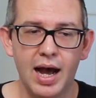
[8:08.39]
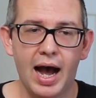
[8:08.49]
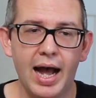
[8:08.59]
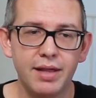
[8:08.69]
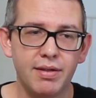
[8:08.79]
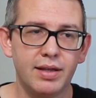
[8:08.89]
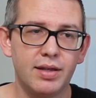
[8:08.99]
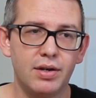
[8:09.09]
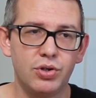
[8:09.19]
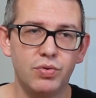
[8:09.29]
I think
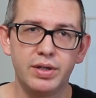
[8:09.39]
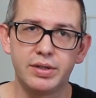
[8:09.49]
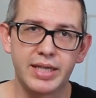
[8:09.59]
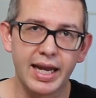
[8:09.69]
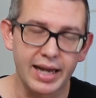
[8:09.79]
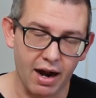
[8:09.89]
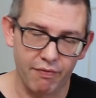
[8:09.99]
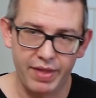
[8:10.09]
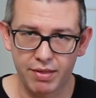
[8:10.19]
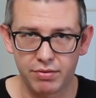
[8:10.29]
that you need to take
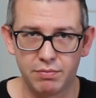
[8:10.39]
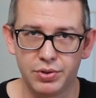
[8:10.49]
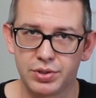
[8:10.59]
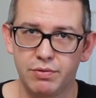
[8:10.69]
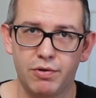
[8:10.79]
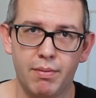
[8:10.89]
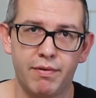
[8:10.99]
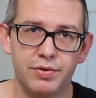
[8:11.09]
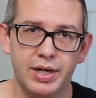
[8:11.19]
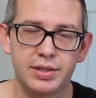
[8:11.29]
out that third person form
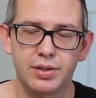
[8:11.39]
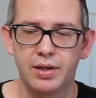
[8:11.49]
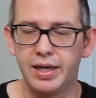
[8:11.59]
of address.